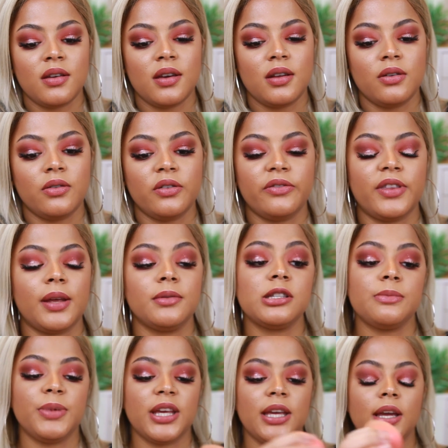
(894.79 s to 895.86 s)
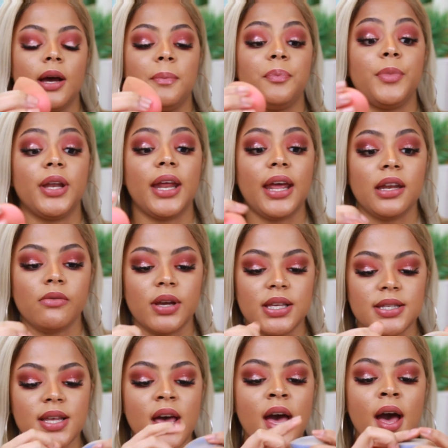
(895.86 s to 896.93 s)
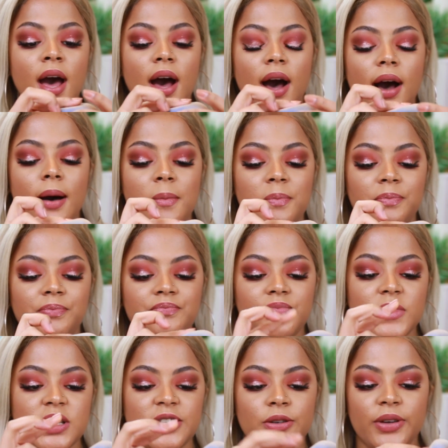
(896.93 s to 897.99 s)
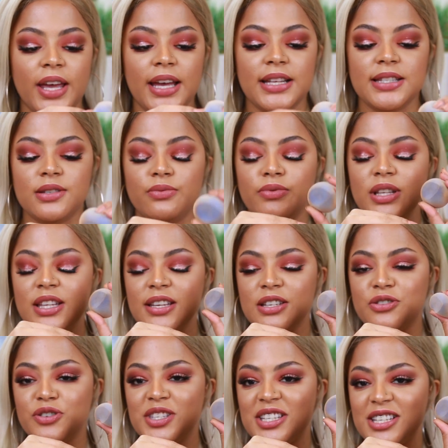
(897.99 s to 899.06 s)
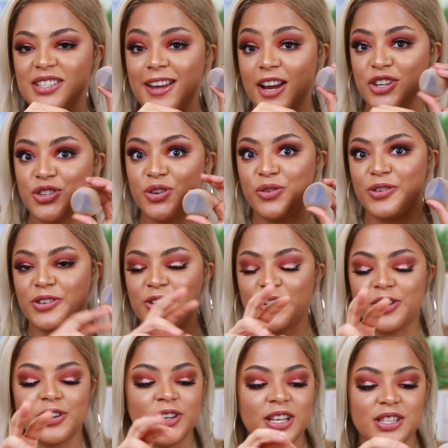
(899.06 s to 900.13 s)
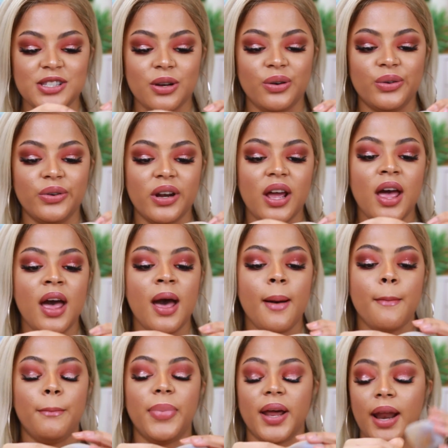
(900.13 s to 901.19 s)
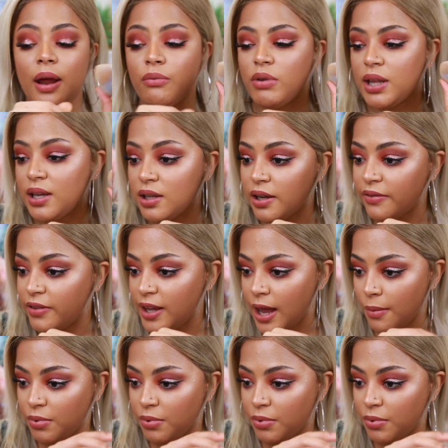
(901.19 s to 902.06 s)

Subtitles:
I don't know if that's picking up, but anyways, so yeah, it's a really interesting texture on its own, but I really love the